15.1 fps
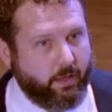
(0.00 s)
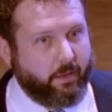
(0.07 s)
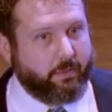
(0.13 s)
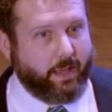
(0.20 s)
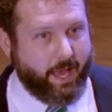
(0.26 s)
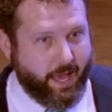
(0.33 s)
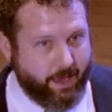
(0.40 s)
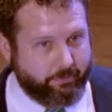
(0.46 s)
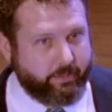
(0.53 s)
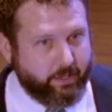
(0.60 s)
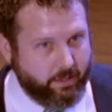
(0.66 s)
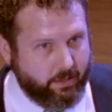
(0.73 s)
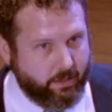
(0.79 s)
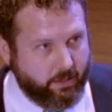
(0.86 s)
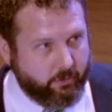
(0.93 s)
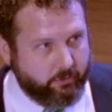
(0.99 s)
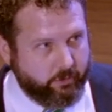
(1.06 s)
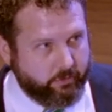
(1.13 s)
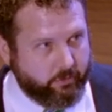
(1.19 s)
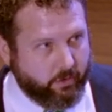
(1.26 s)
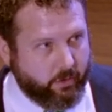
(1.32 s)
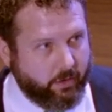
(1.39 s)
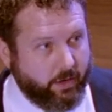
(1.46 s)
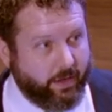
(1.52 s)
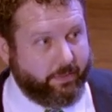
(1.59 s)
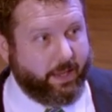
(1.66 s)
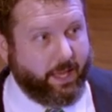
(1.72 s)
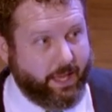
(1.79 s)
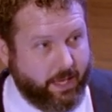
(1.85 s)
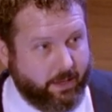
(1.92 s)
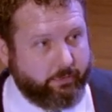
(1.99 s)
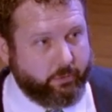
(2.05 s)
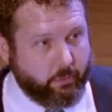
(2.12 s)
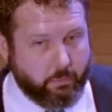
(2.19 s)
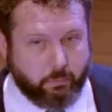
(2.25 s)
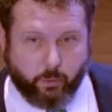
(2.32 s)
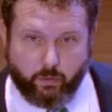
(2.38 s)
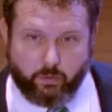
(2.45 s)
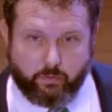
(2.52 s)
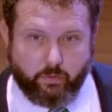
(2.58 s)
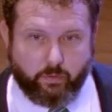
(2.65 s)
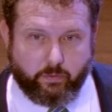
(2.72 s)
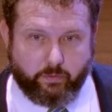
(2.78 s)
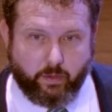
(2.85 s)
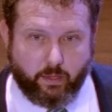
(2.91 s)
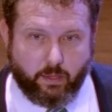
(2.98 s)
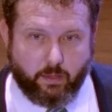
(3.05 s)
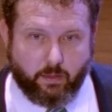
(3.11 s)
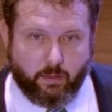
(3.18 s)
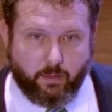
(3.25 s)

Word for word: They have to get an Energy Star, and they have to report it to the city.